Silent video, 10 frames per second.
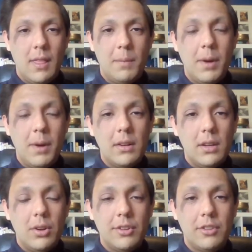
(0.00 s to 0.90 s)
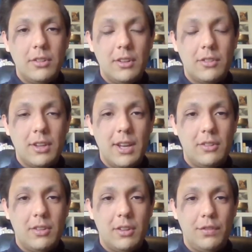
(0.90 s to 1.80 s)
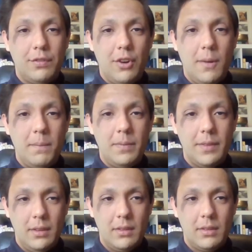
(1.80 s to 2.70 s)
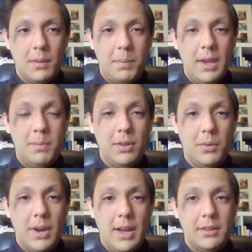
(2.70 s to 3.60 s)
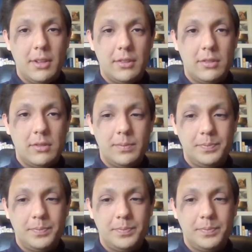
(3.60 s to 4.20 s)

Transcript: but it also disconnects us from the people around us.